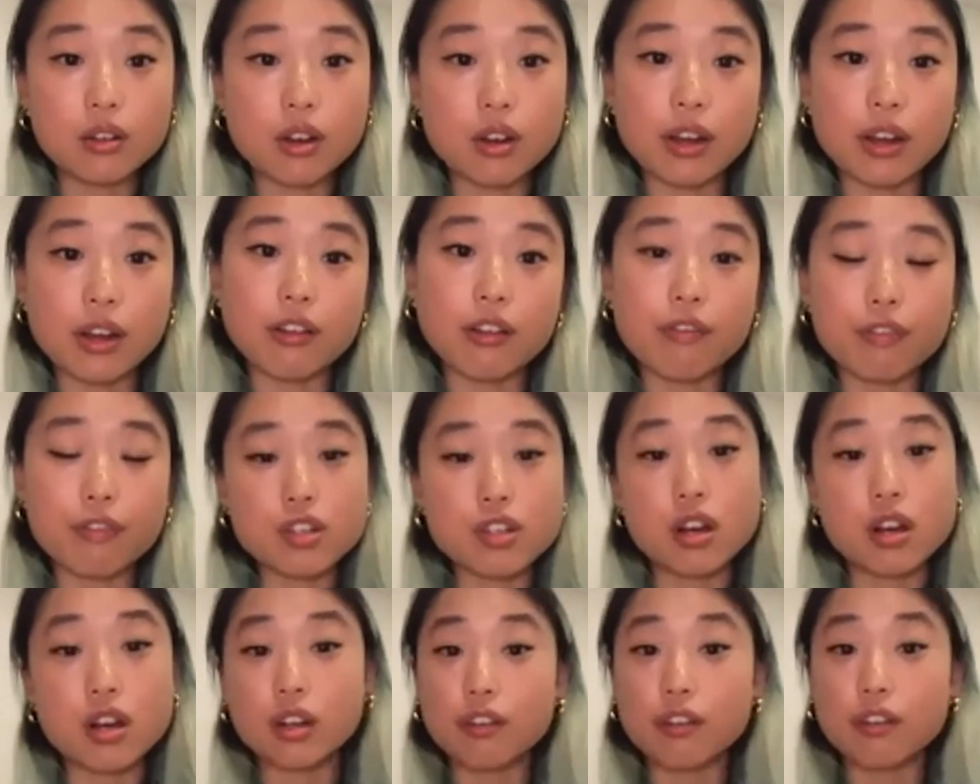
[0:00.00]
of
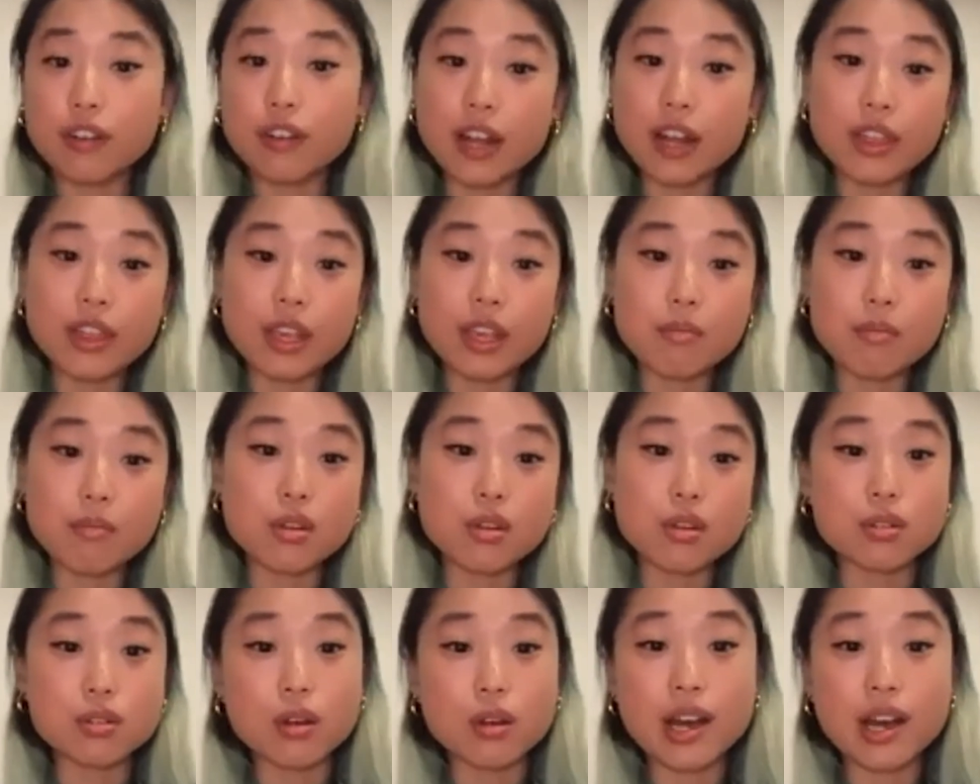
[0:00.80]
photographer and their
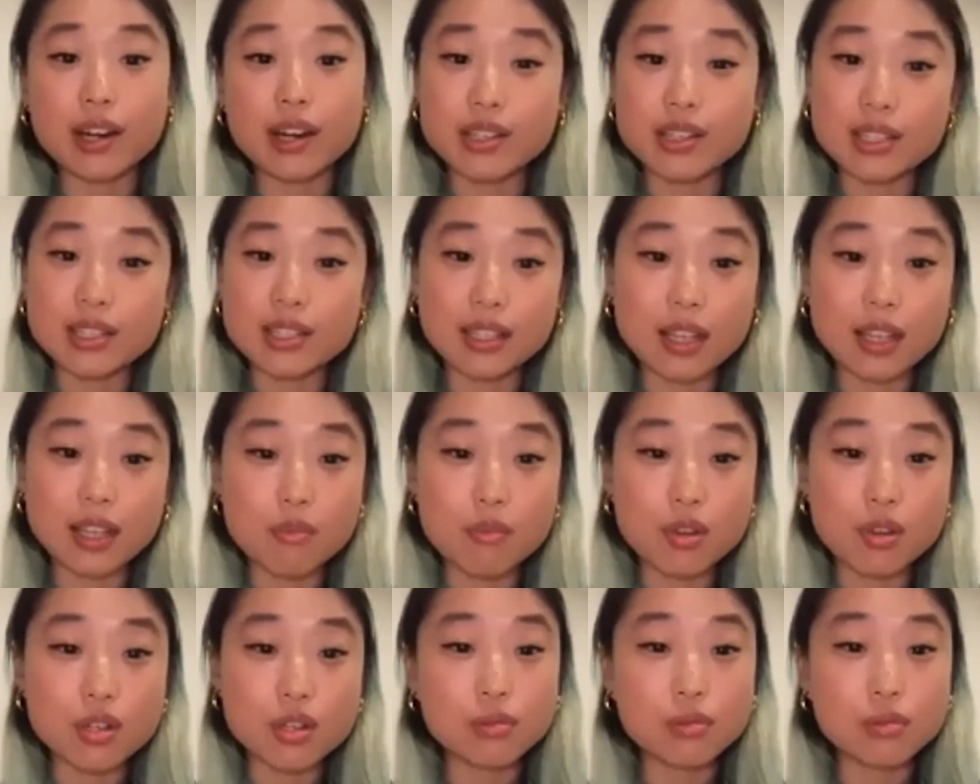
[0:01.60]
muse, or artist and their
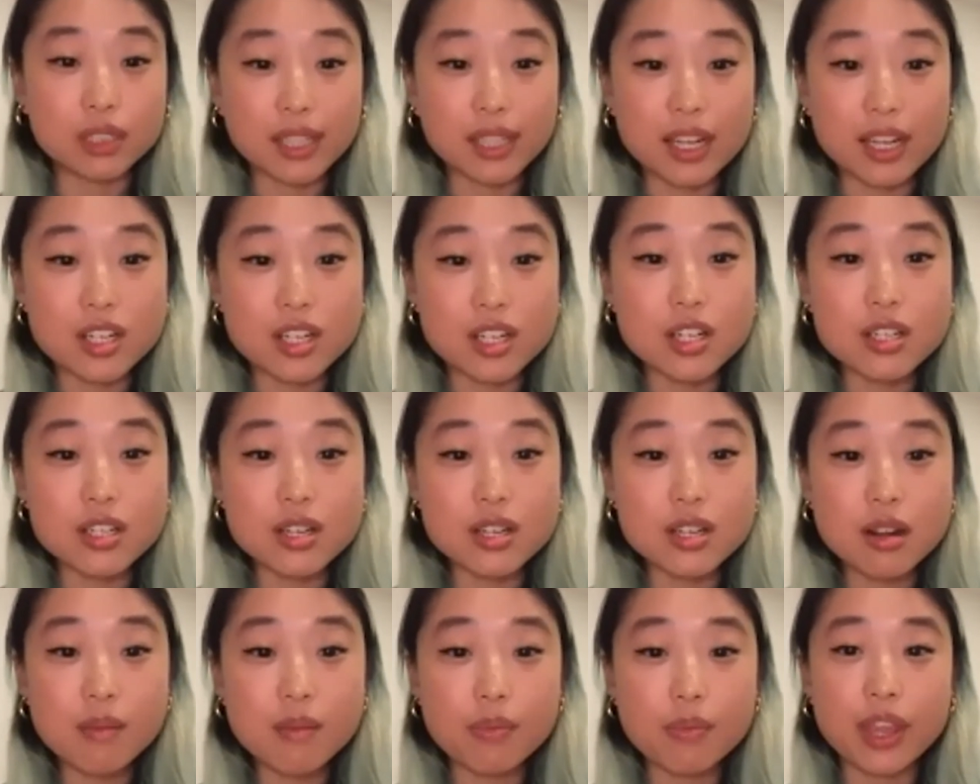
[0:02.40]
muse
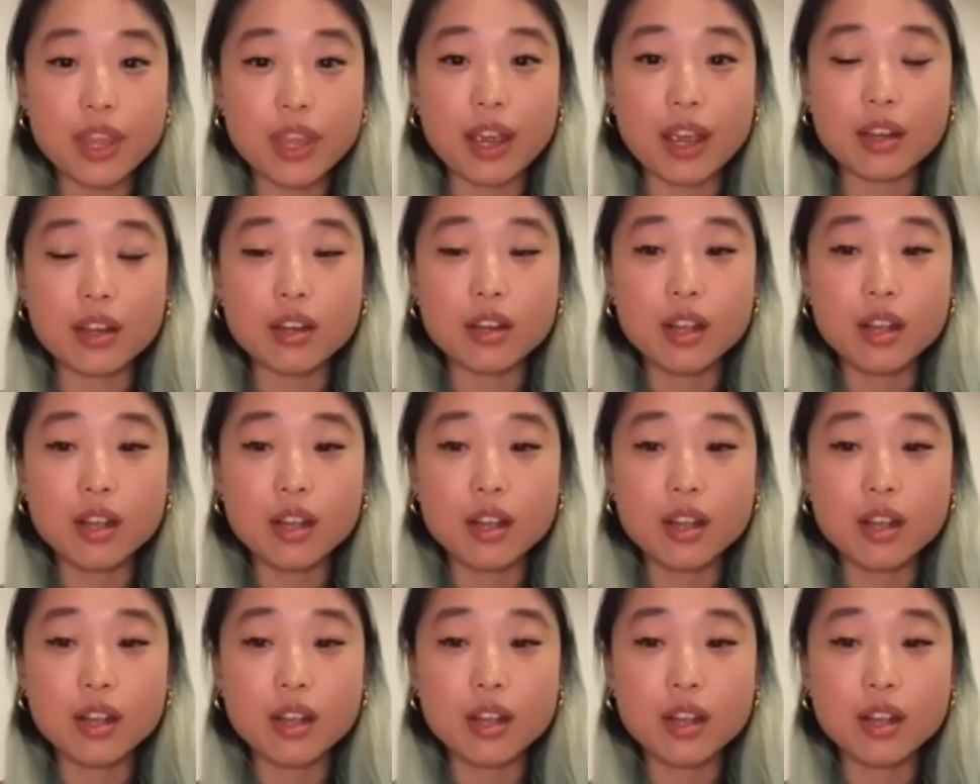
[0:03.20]
relationship that,